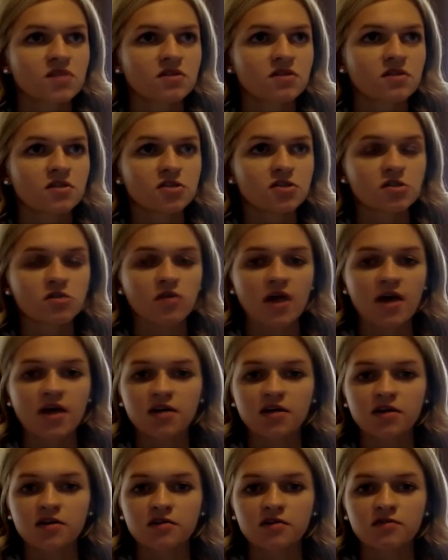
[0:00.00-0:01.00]
there's a lot
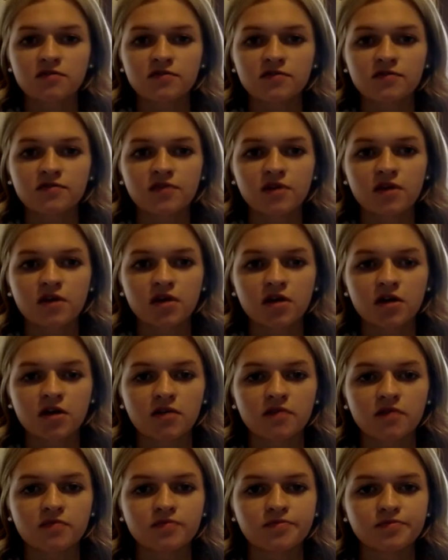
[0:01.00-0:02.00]
of
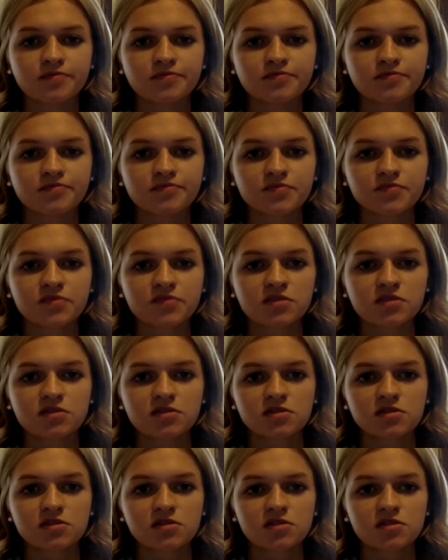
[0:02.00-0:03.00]
um,
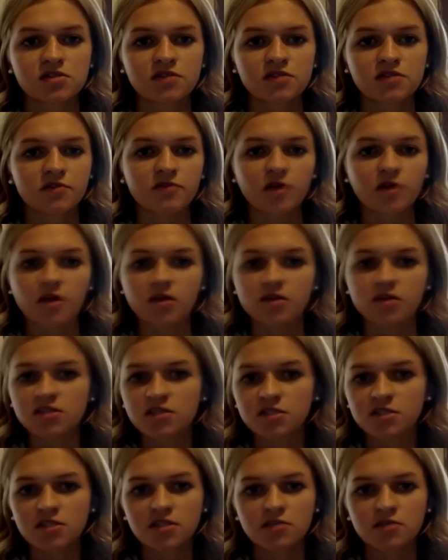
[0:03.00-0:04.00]
different
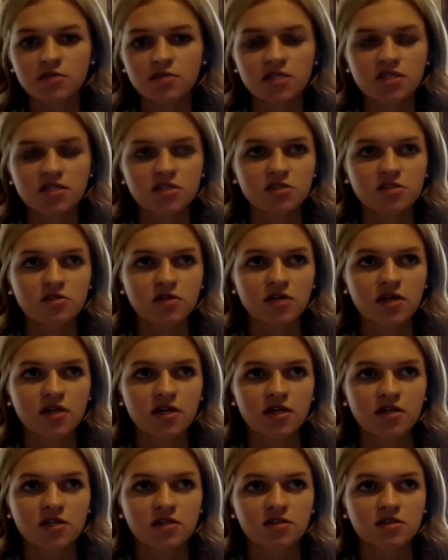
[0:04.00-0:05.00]
volunteering that we can do
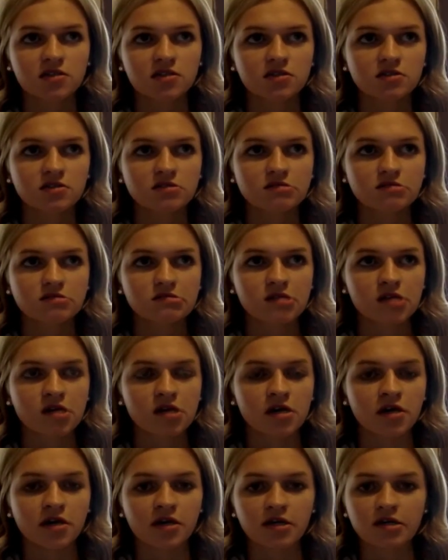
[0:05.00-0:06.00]
there.
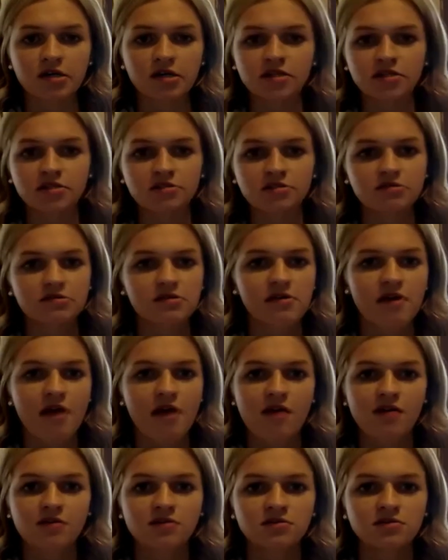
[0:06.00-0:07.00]
Uh,
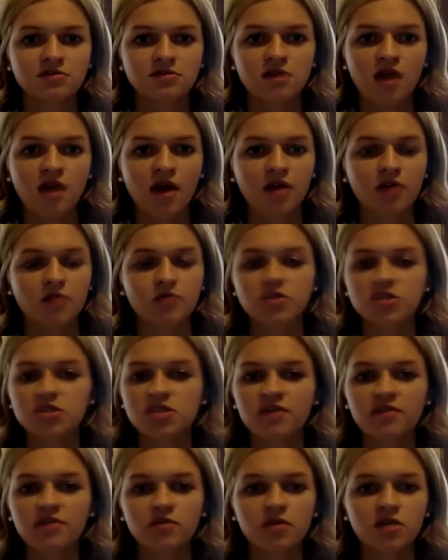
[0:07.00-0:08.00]
I don't, we just
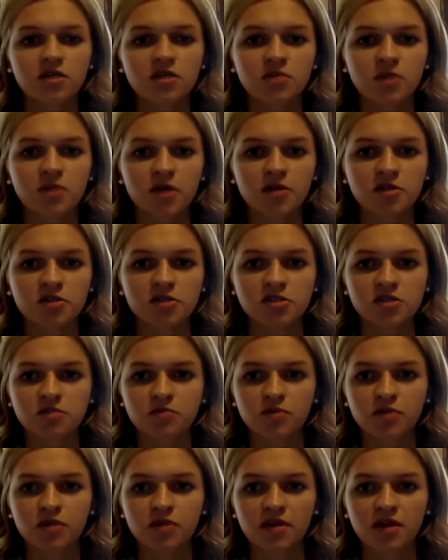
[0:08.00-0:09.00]
have a really good partnership
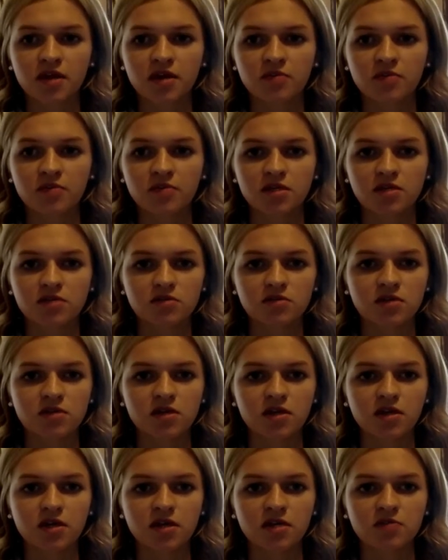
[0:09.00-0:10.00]
with them and
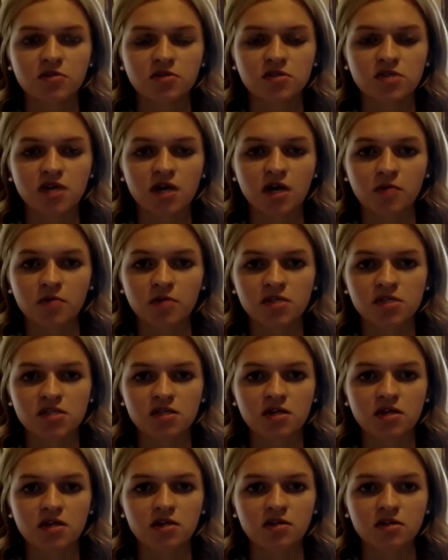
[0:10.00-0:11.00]
they're able to help us
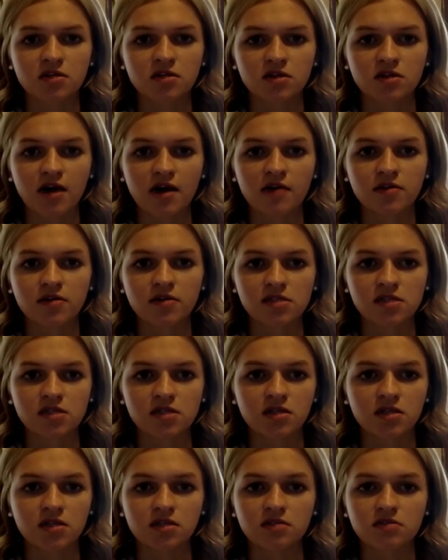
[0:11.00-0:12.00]
get our clinical hours
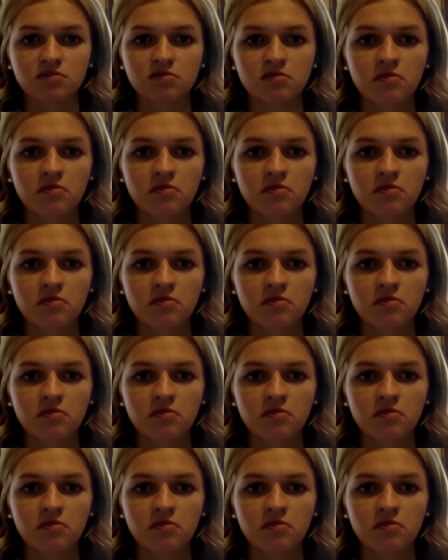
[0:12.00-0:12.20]
in. And